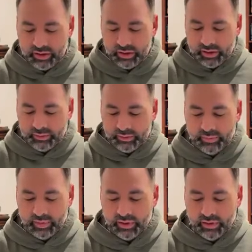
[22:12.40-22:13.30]

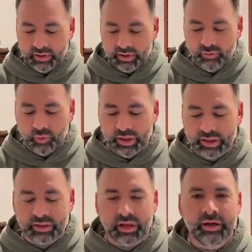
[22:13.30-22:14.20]
of what
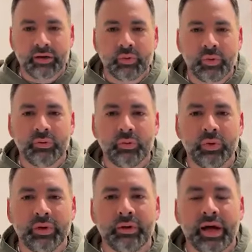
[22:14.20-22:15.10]
it's like when
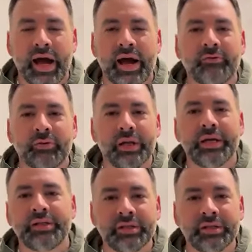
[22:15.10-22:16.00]
we have
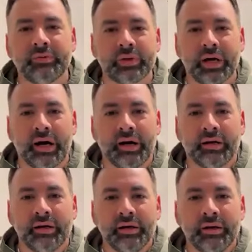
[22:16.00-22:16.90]
relationship with God,
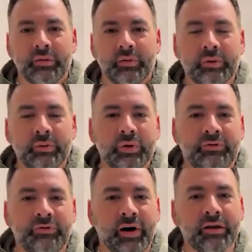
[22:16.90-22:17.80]
when we
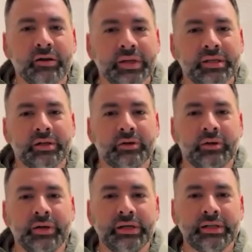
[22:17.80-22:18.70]
follow his
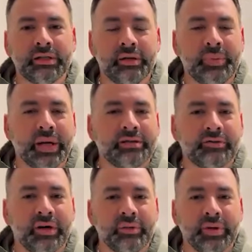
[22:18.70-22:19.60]
decrees to the best
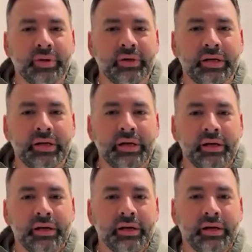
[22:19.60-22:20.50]
of our ability,
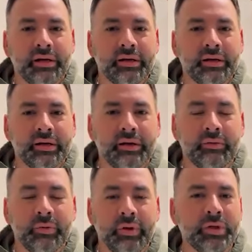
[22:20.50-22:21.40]
and
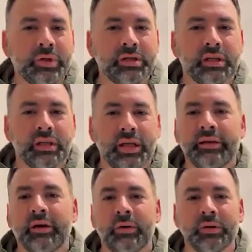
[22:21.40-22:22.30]
we just
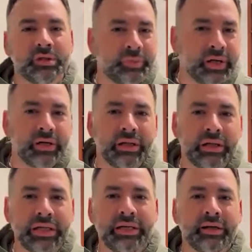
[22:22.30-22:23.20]
let the Holy Spirit
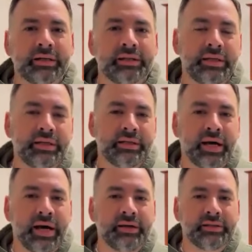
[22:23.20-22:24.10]
lead us and
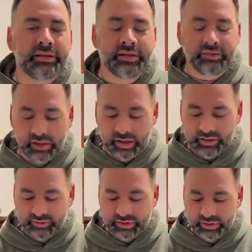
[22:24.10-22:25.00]
guide us in our
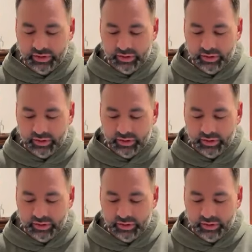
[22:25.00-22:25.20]
lives.